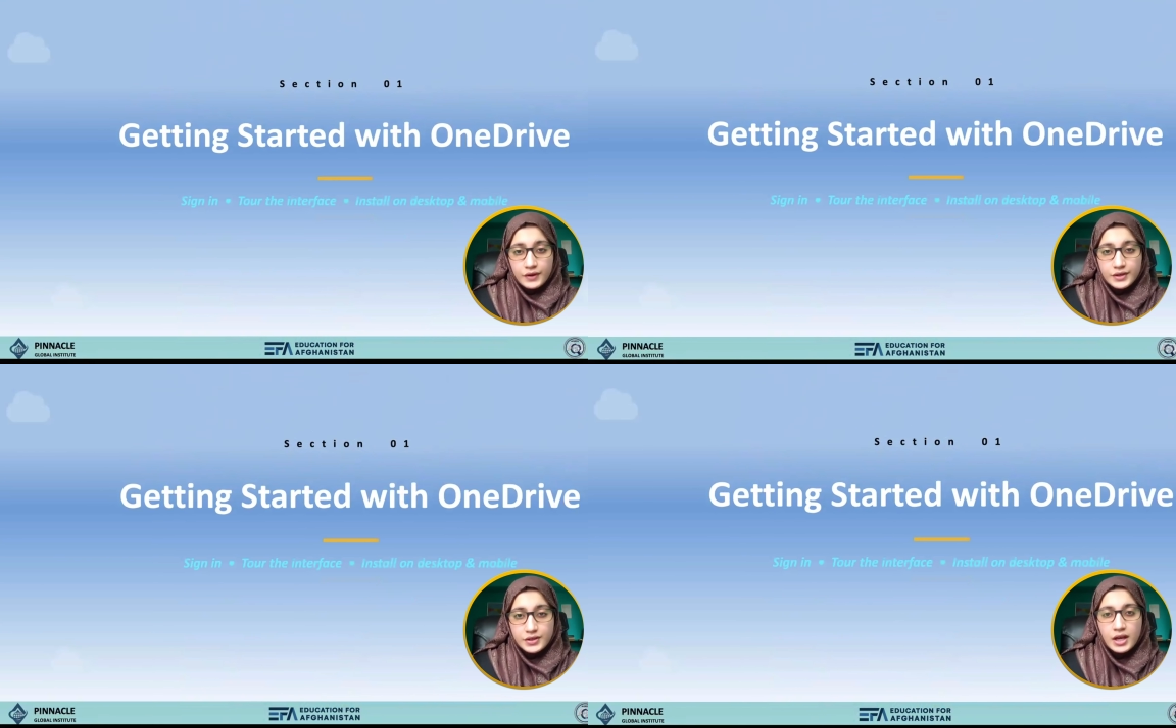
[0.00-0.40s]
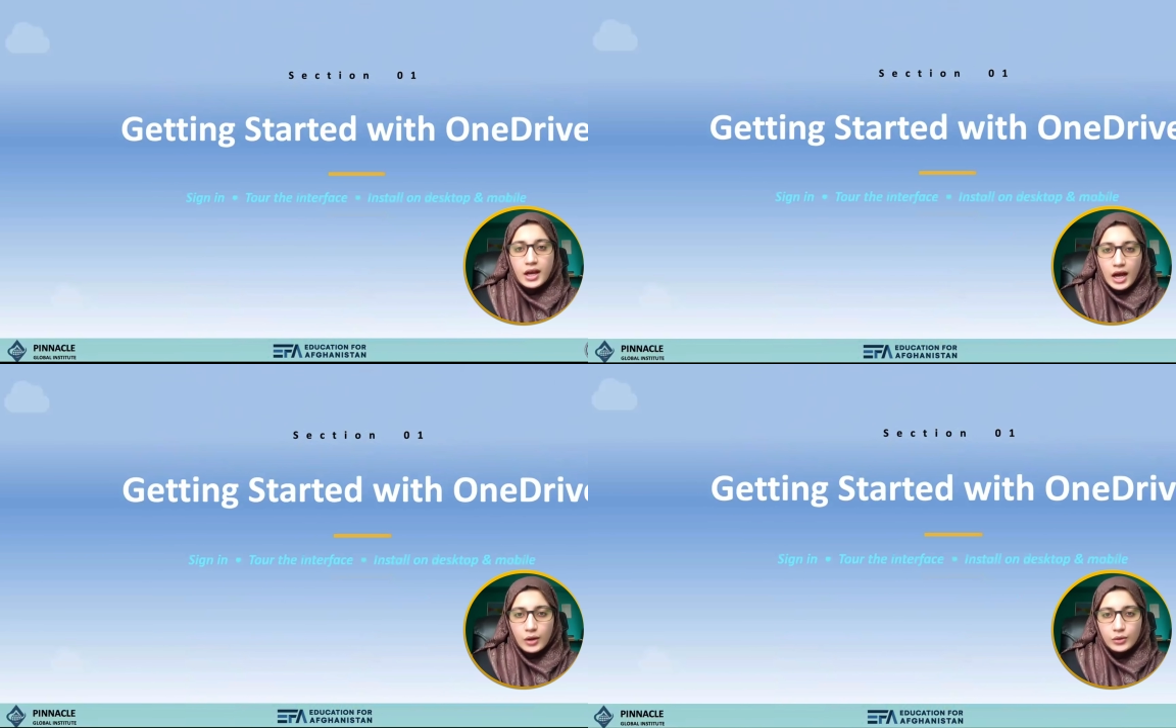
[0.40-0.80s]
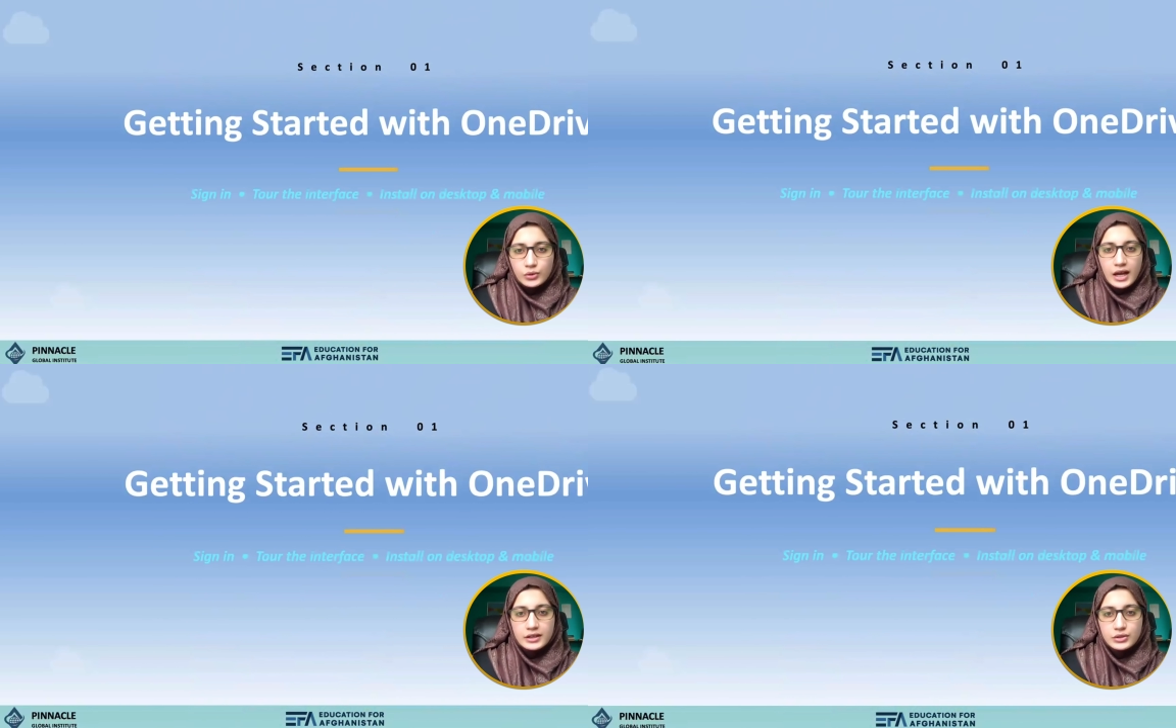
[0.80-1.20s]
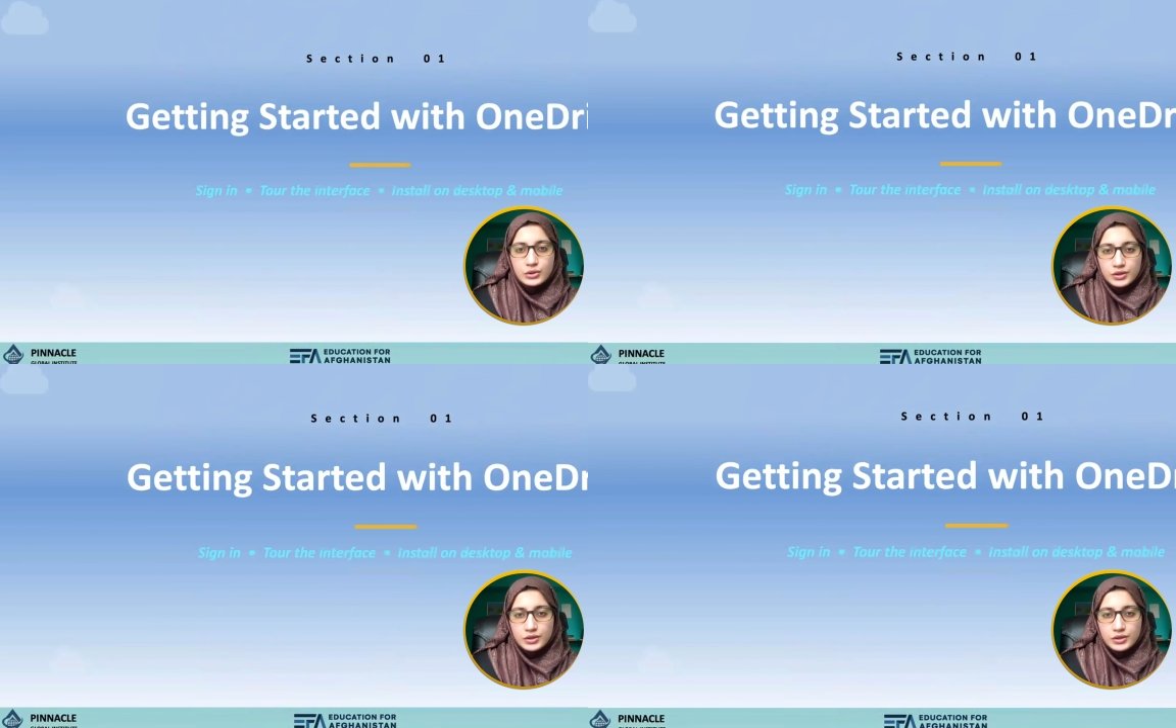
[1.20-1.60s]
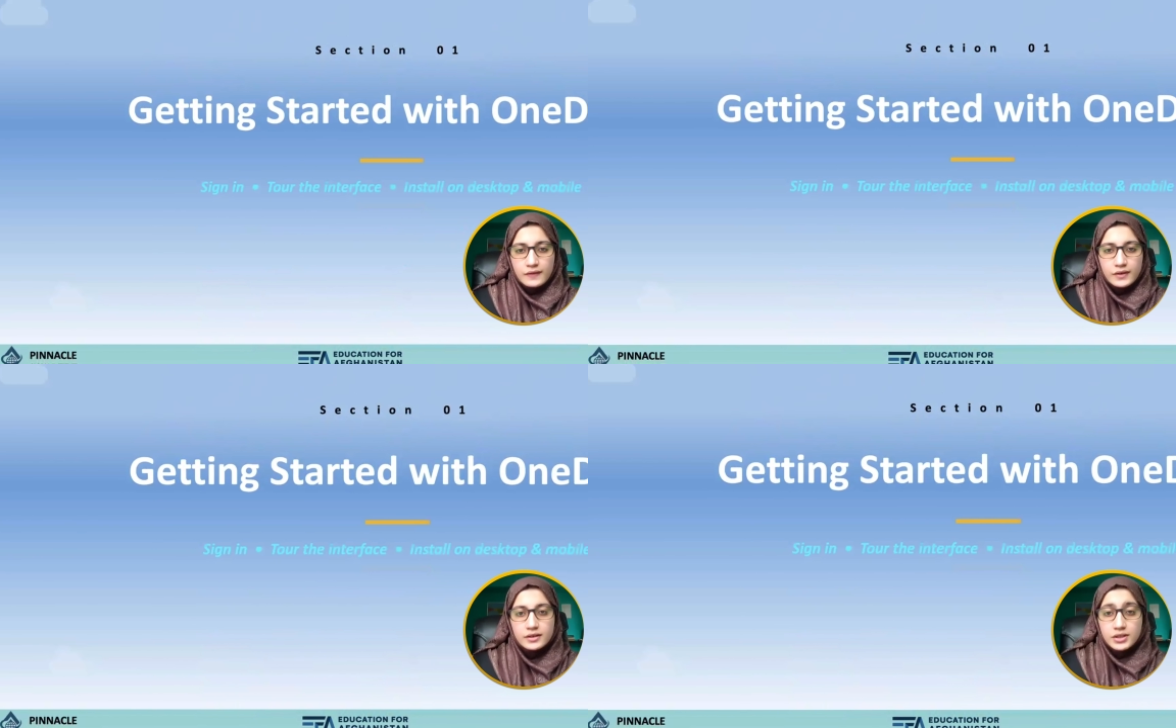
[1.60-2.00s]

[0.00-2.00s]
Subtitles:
First, how to sign into OneDrive.